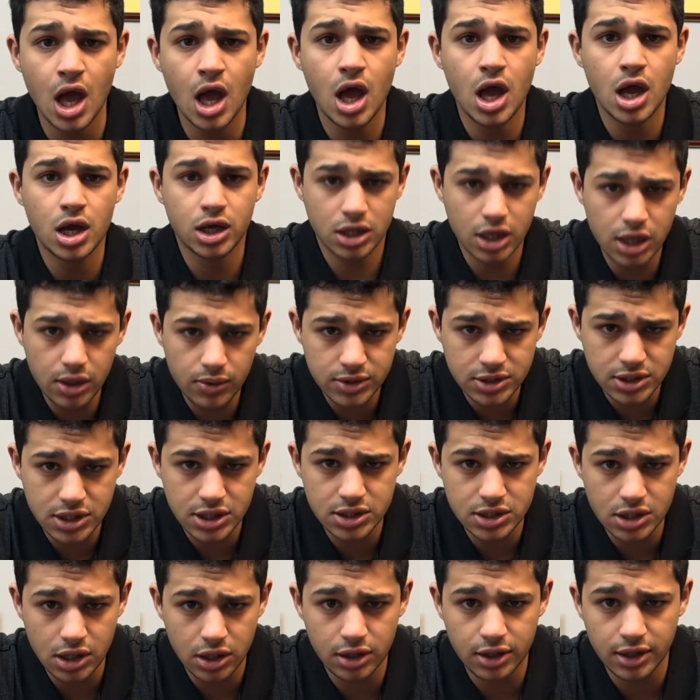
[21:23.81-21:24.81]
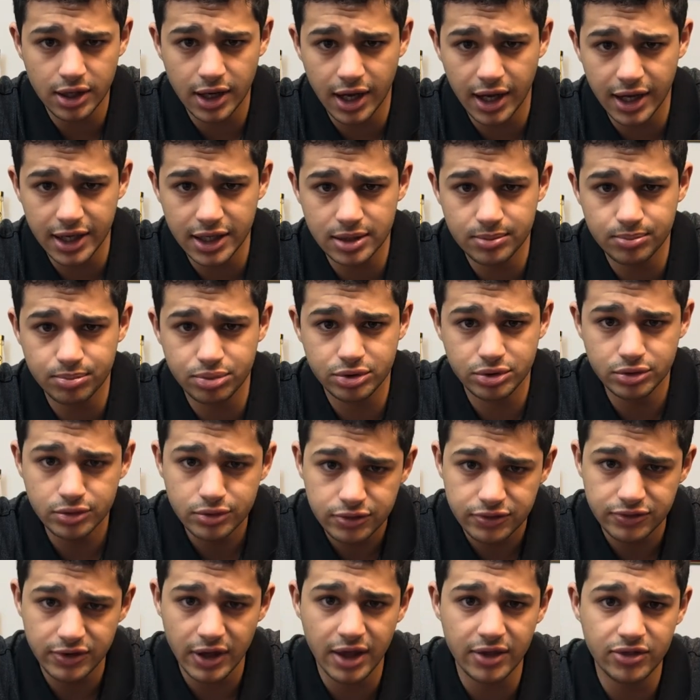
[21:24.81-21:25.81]
Canadian whiskeys are high in
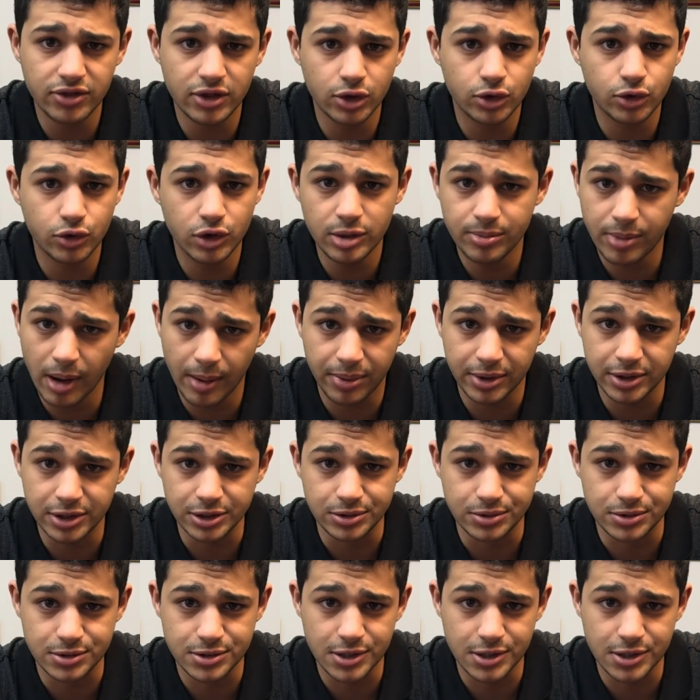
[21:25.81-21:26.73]
proof and they'll creep up on you.